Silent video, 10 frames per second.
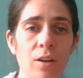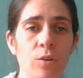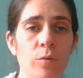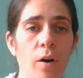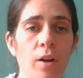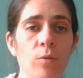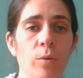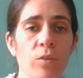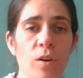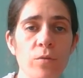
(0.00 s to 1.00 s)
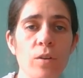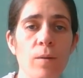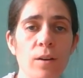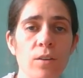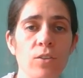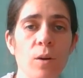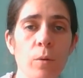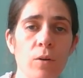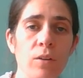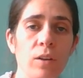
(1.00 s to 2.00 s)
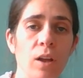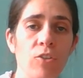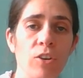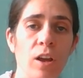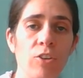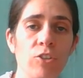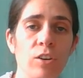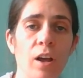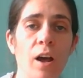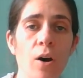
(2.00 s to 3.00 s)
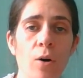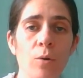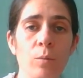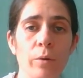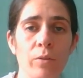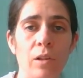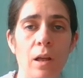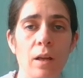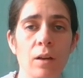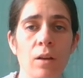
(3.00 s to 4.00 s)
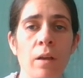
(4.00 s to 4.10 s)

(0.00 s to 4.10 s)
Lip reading: and devise what self-directed democratic education at home looks like,